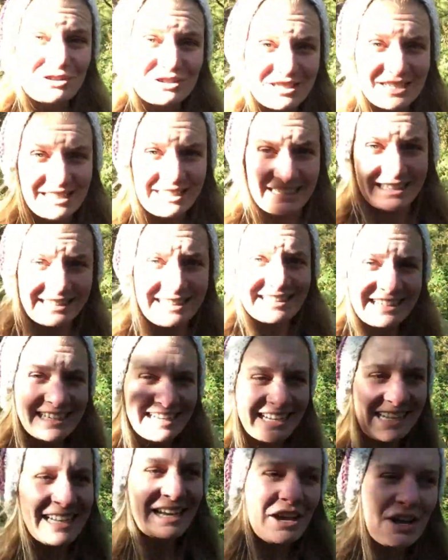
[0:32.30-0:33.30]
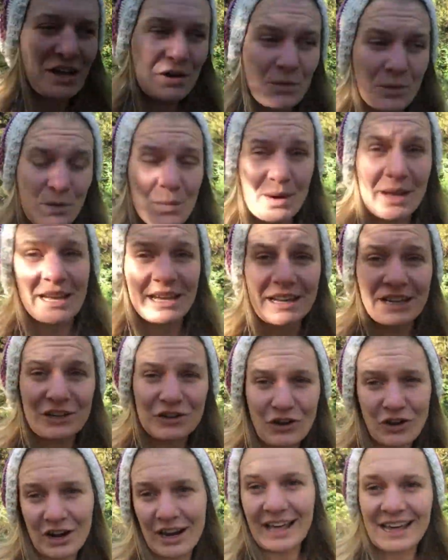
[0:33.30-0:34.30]
New Zealand, we're
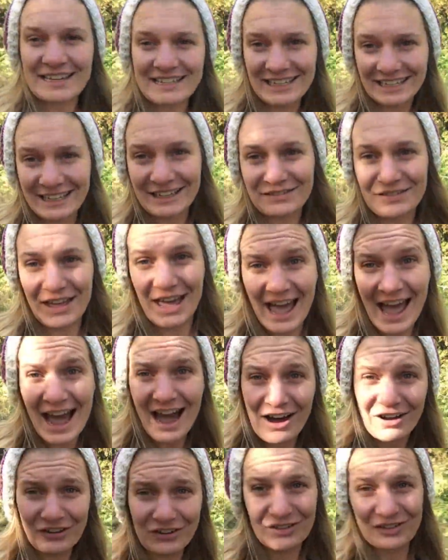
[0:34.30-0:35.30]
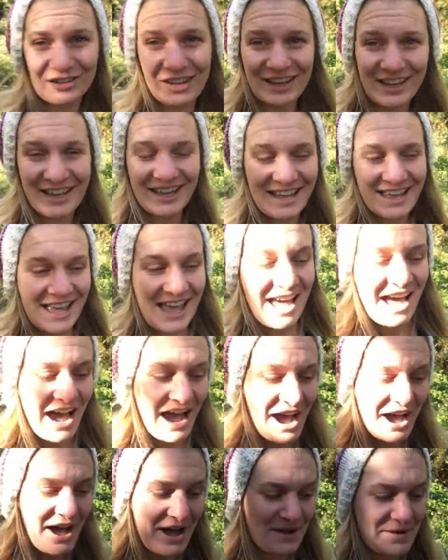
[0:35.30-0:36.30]
not allowed to leave the house.
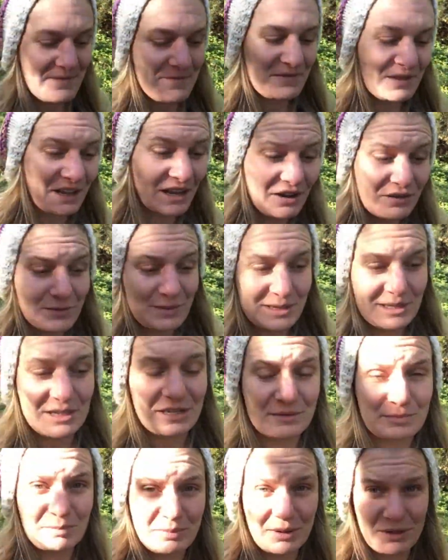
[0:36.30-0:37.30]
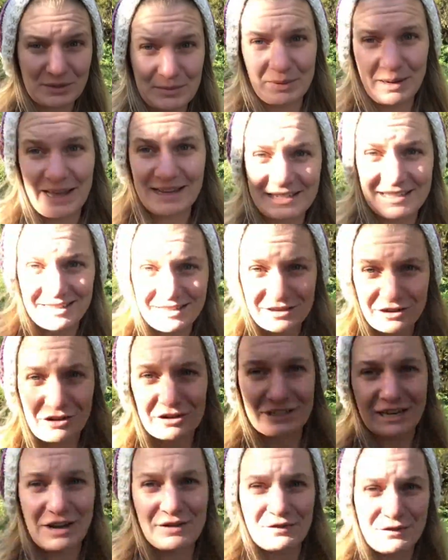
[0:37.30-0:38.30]
The government's put in place this
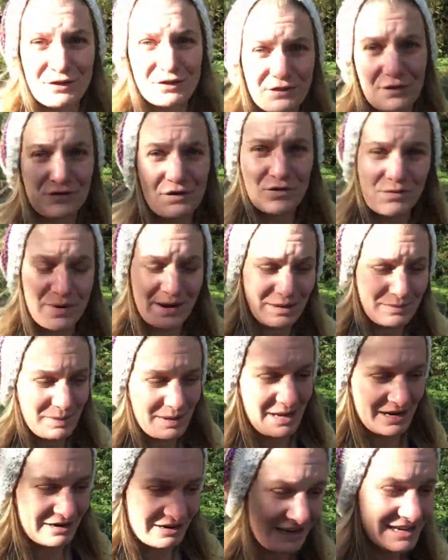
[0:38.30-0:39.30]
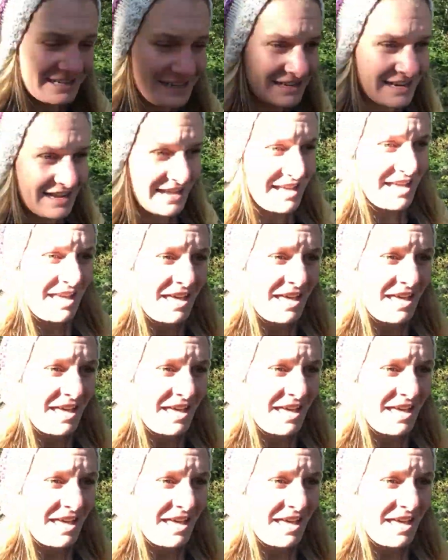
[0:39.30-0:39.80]
lockdown for a 4-week period.